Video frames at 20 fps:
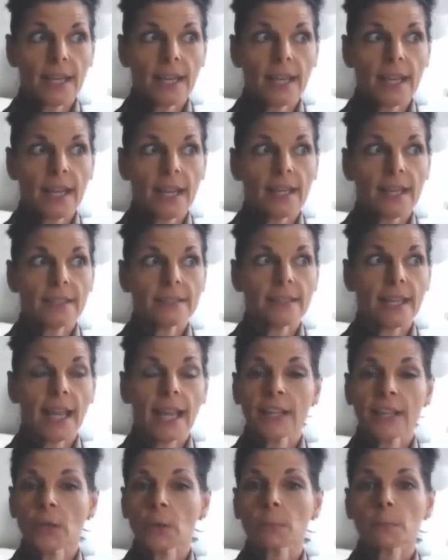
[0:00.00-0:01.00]
and I
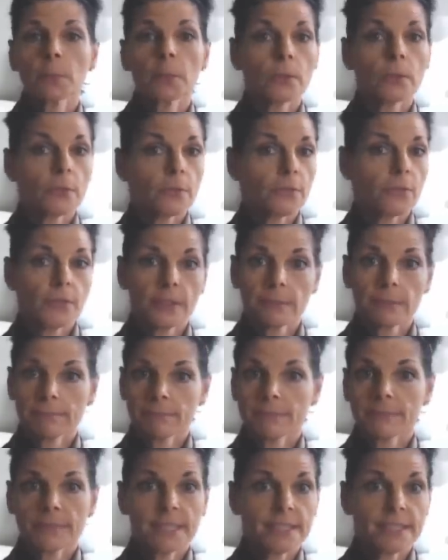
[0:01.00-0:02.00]
don't pull from
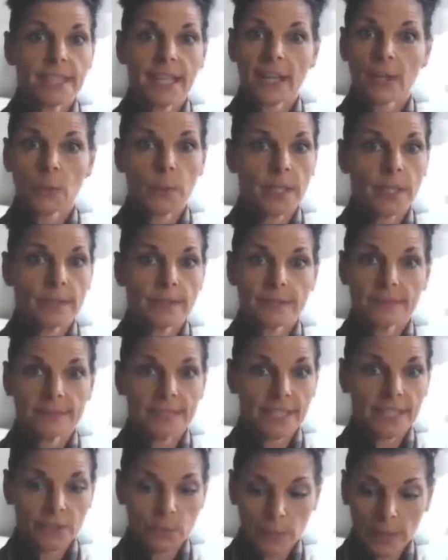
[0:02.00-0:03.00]
the deck
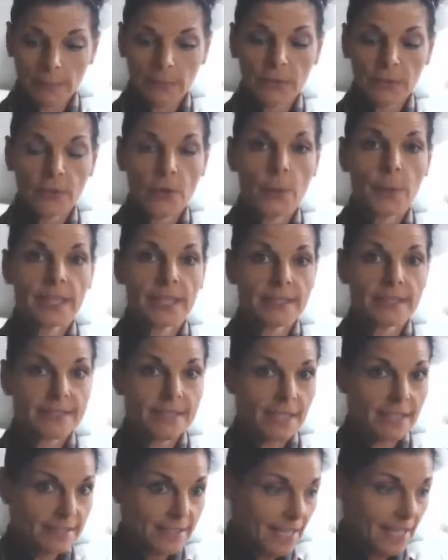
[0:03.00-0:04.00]
that's why I'm throwing this,
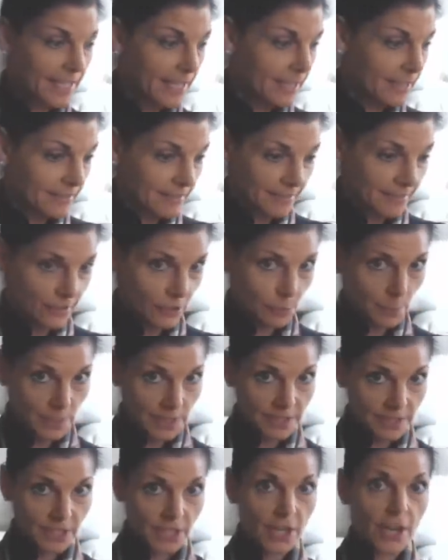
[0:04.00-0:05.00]
because I can
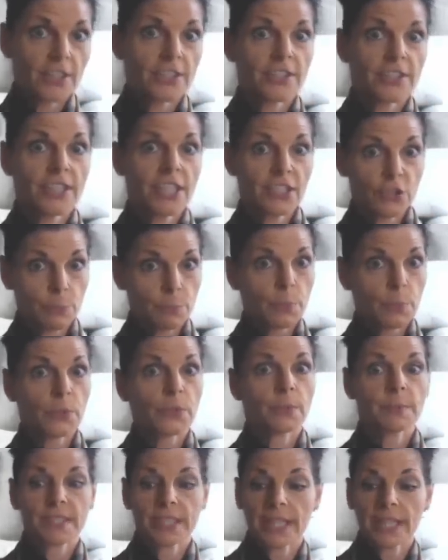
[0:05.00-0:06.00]
spread the cards and then just pull
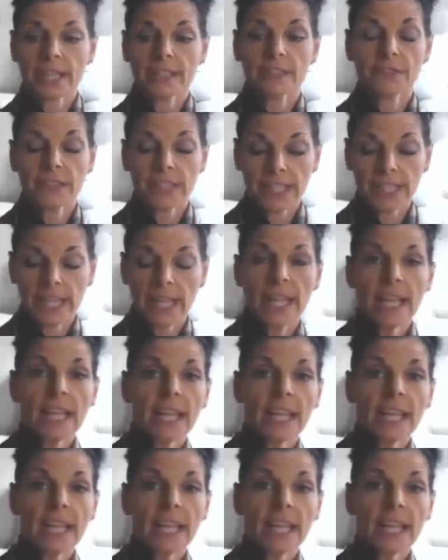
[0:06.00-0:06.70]
them selectively.